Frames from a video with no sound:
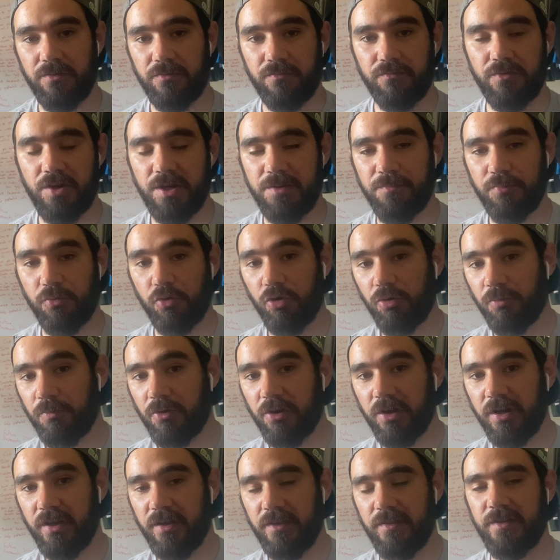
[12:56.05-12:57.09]
Round
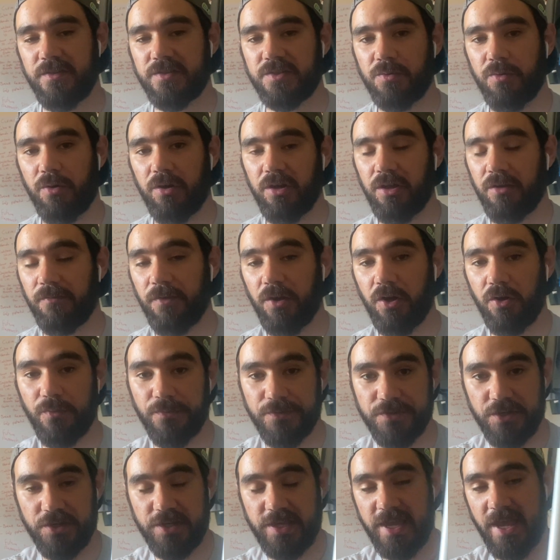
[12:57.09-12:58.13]
Barbara, there's quite a lot of
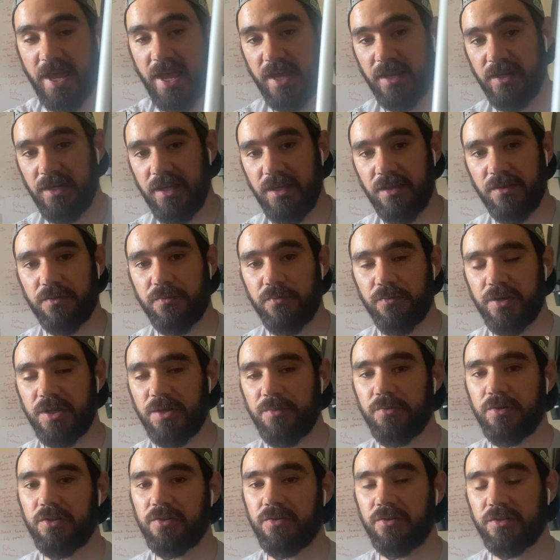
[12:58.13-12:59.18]
holes I can hit
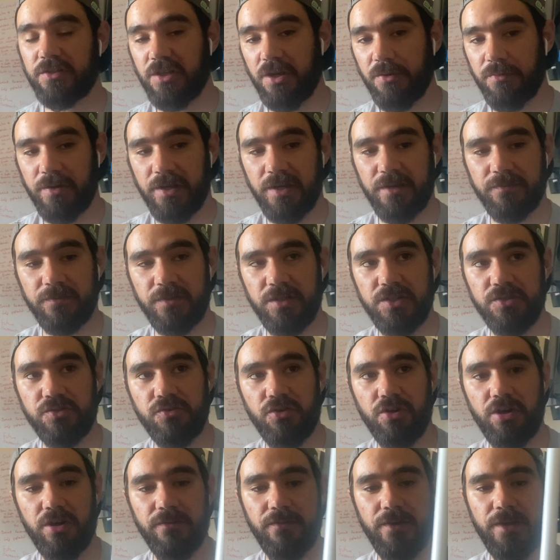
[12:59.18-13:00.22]
3-wood and I don't have to hit
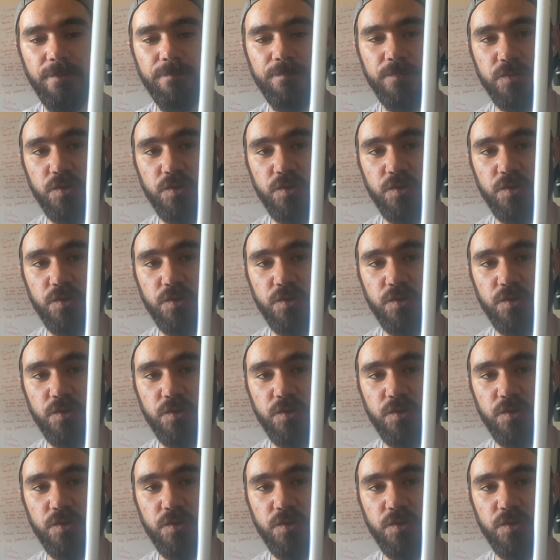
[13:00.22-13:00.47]
driver.